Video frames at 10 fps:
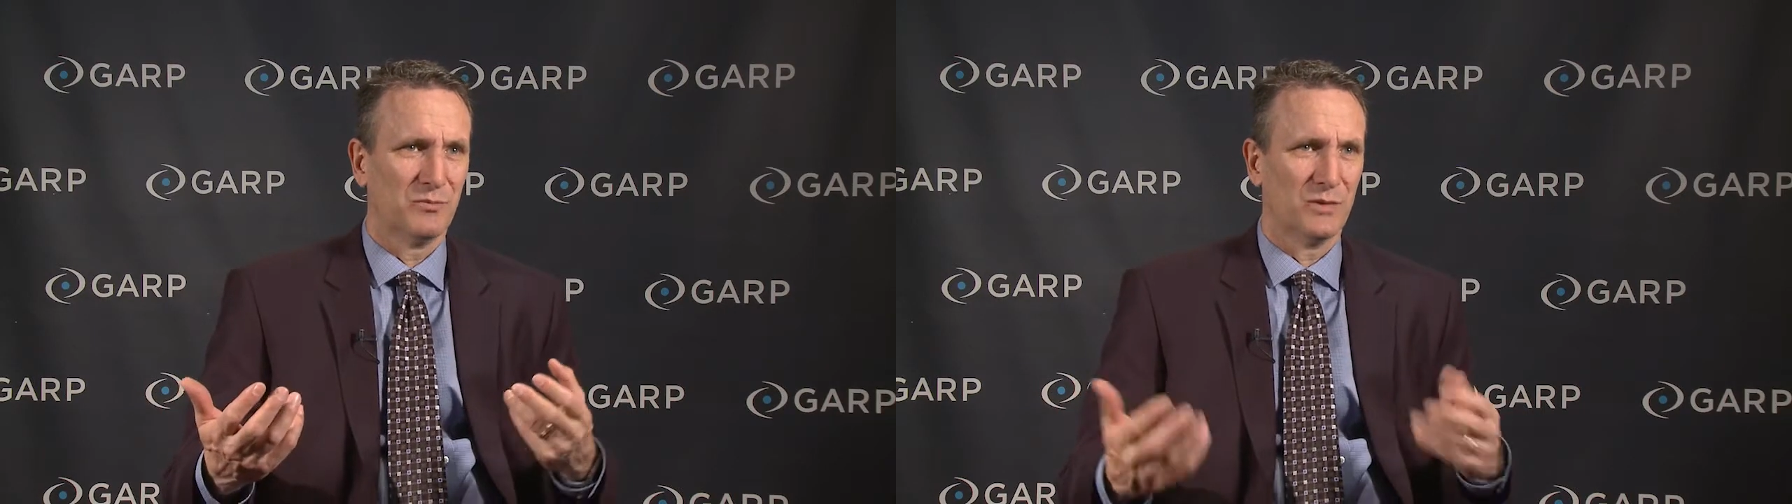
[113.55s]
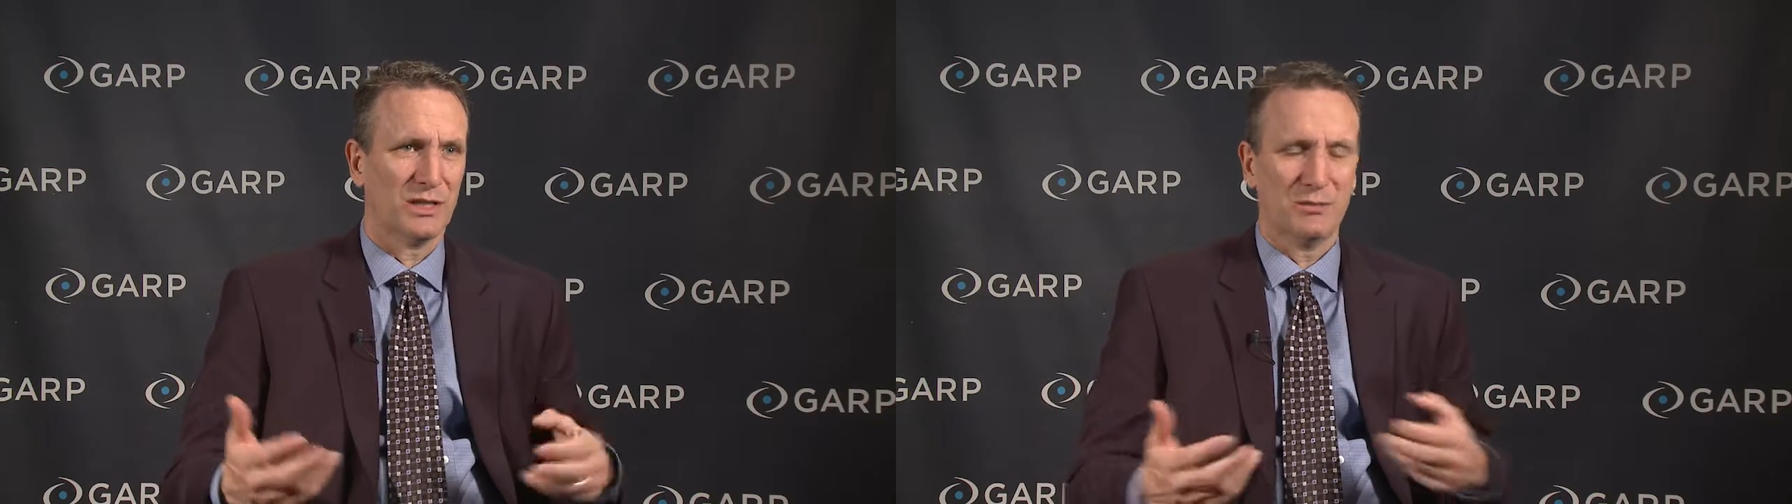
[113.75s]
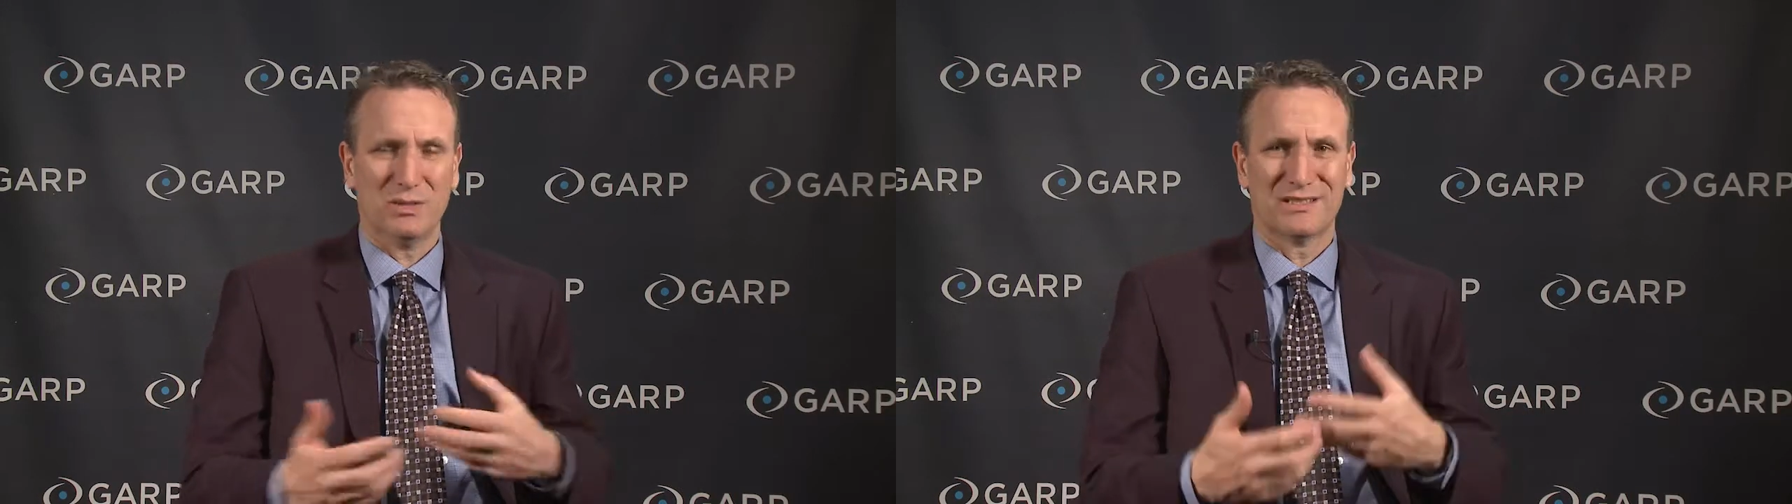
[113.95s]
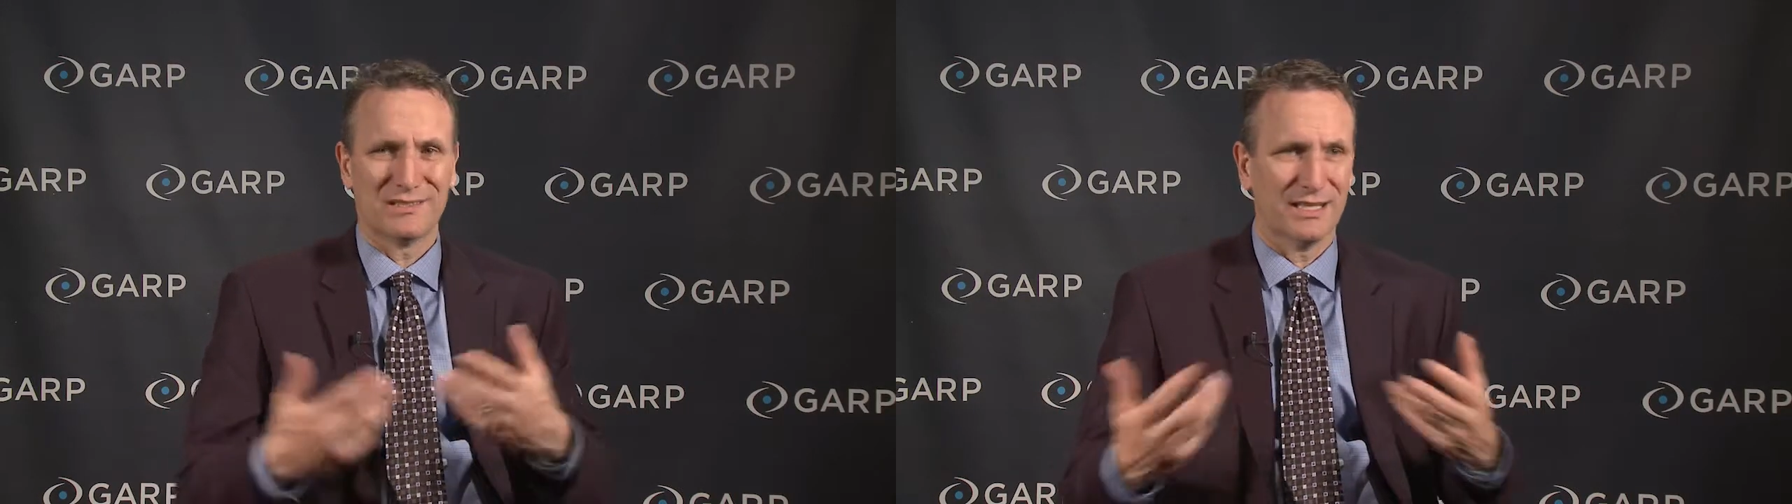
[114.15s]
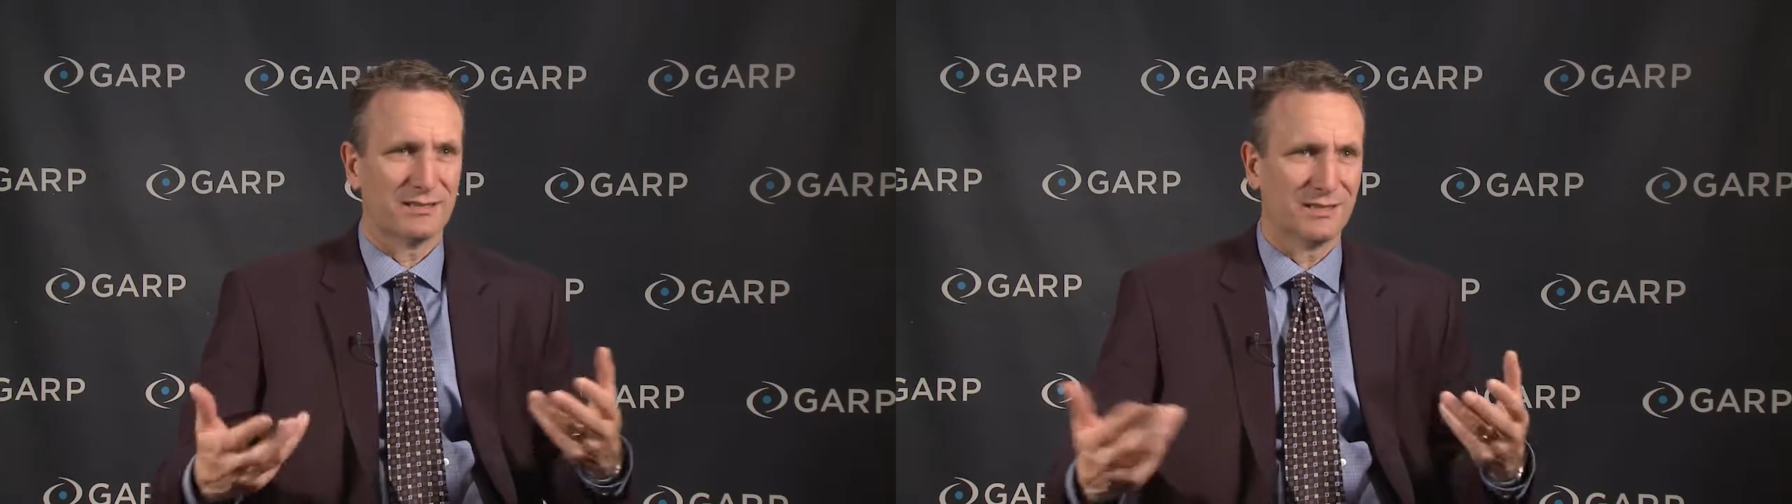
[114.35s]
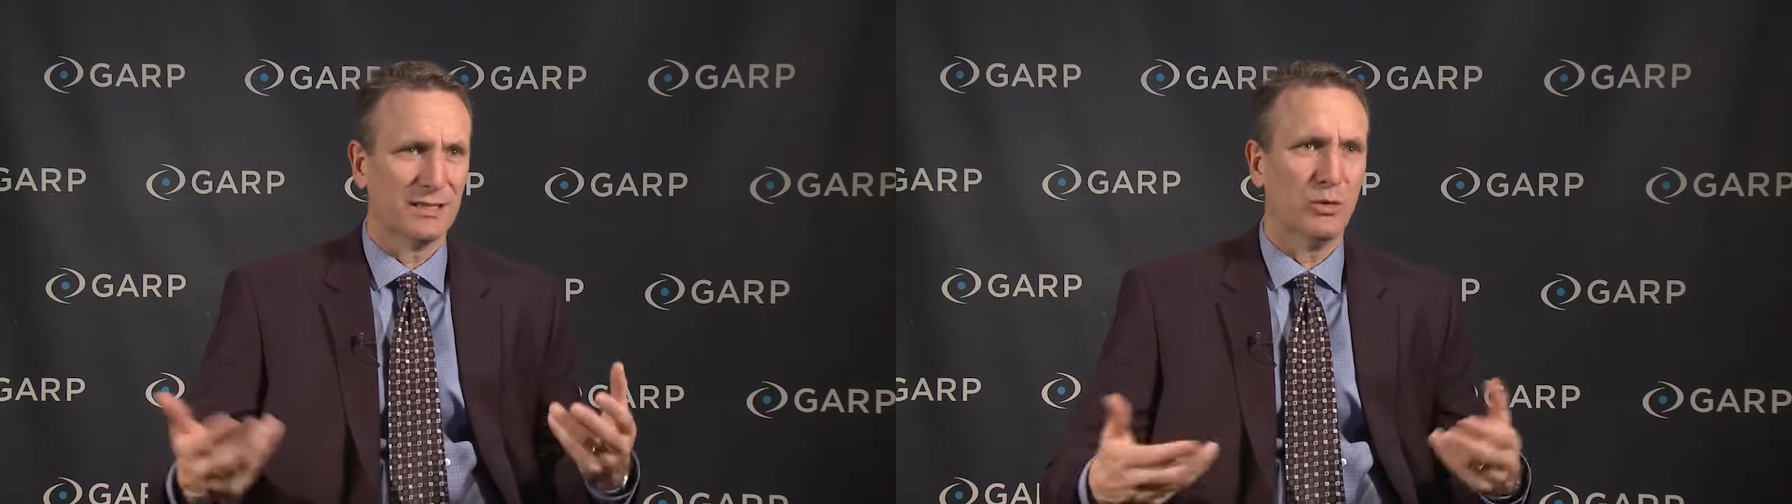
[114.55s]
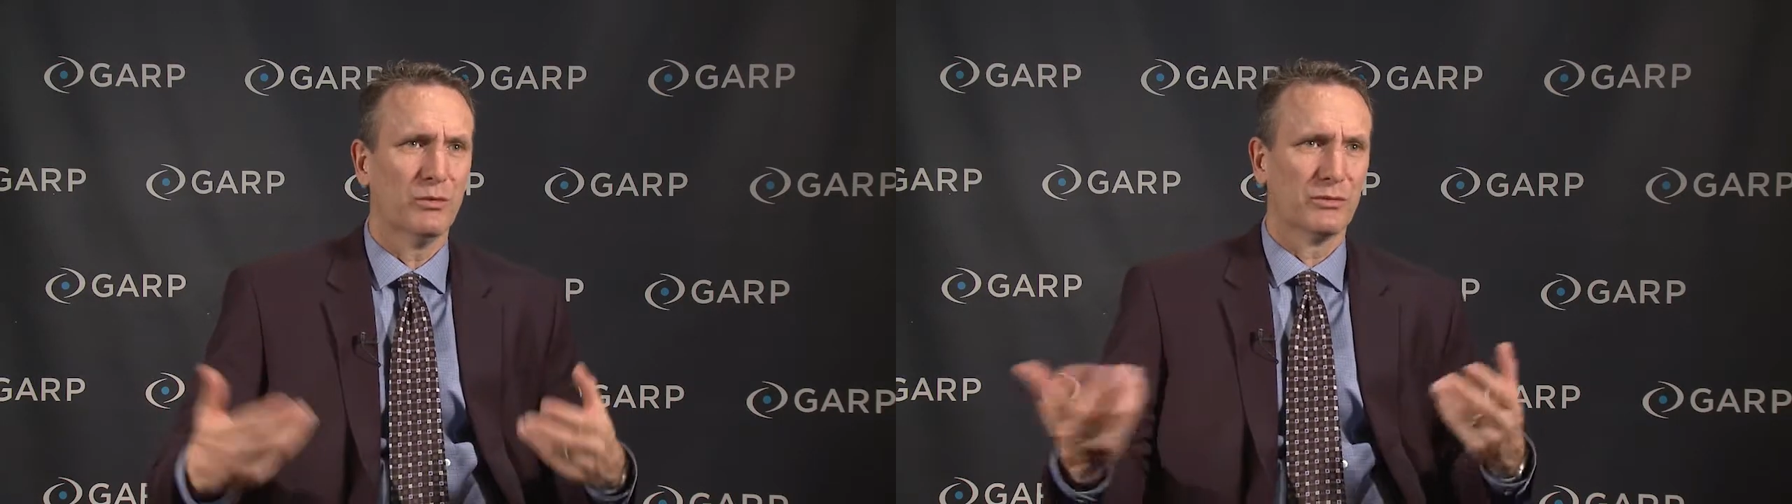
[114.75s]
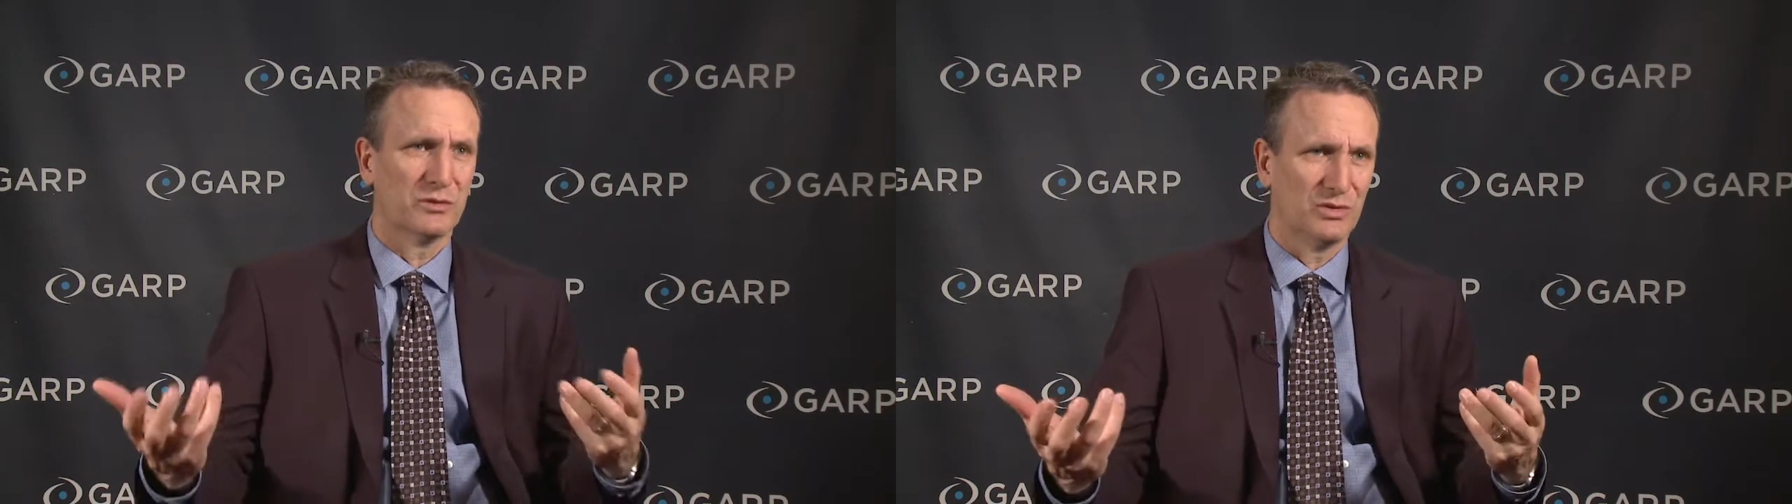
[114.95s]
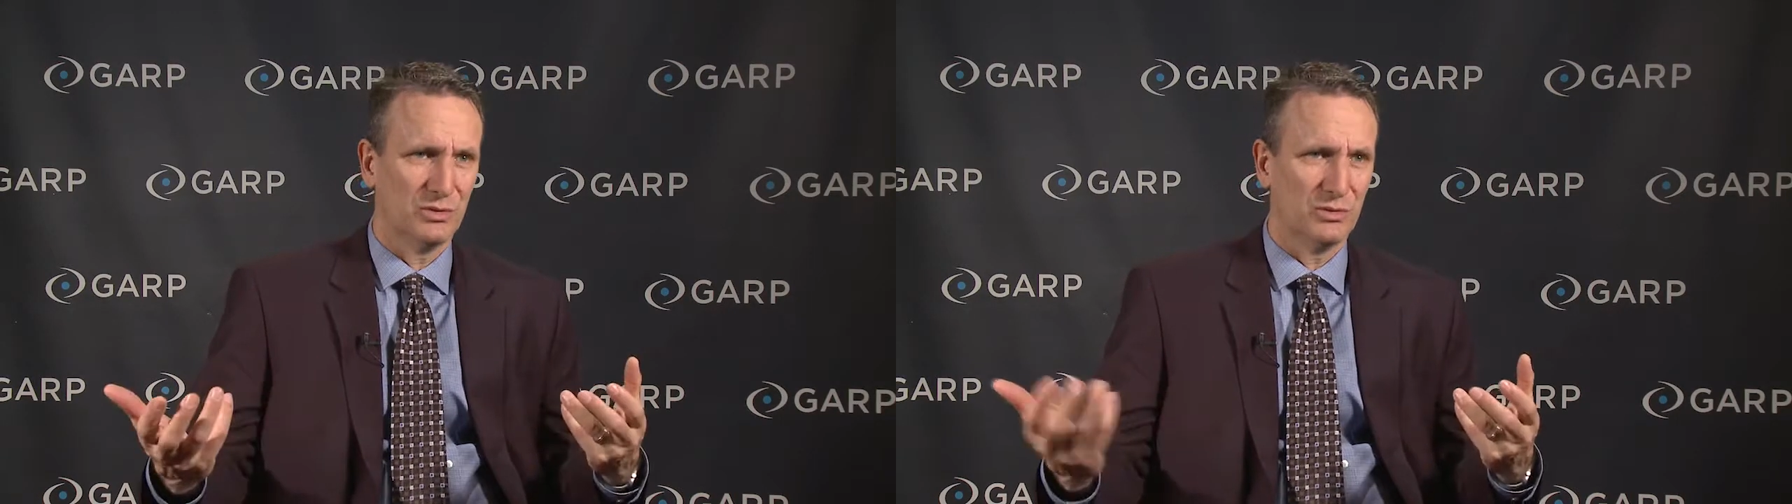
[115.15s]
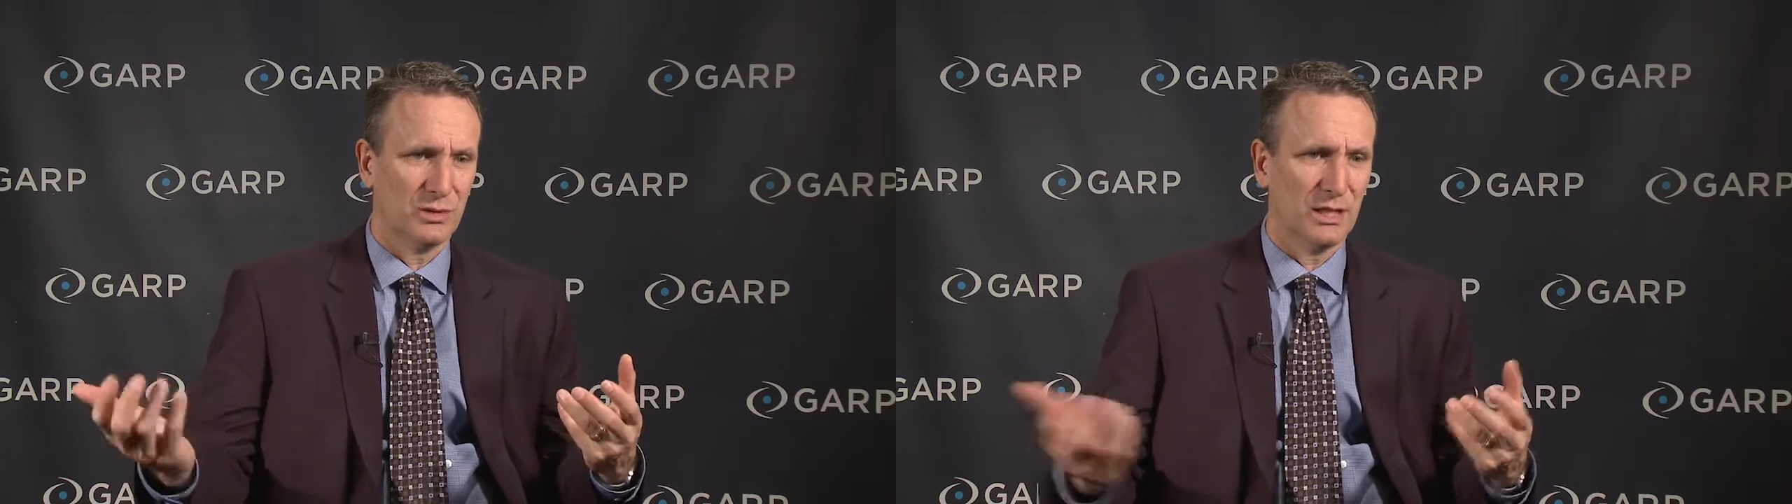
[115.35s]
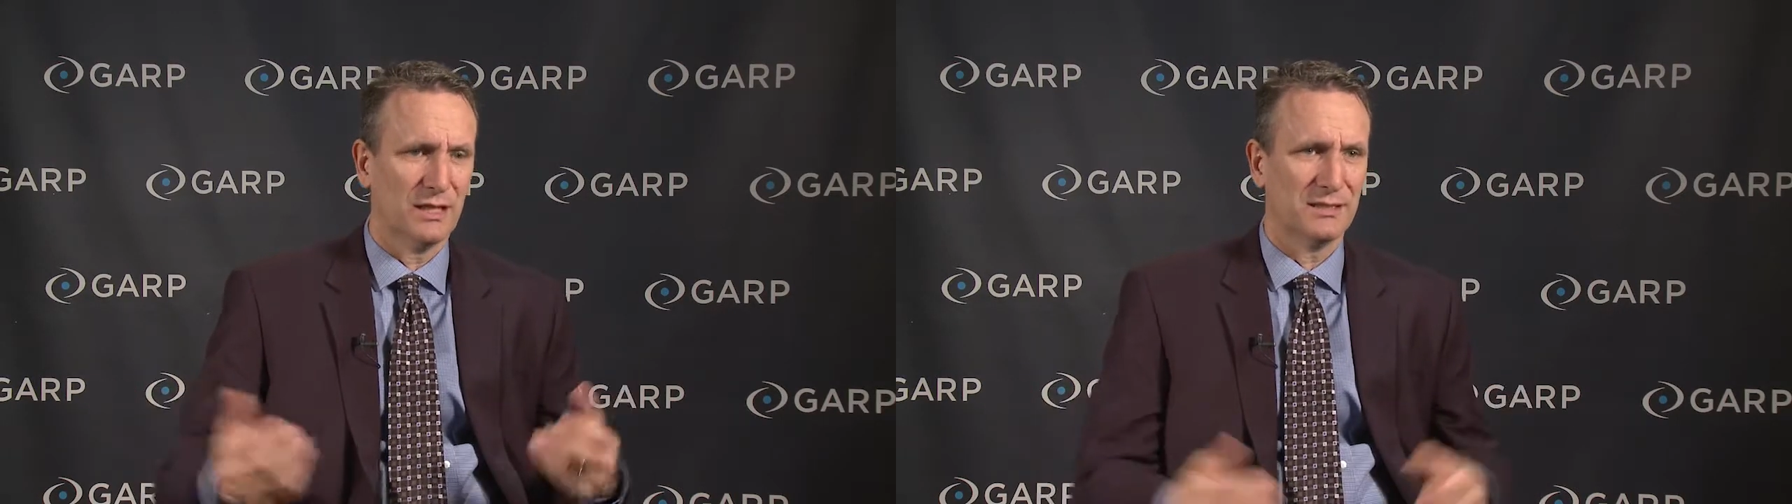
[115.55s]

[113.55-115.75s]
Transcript: now it can be sl slid over to uh,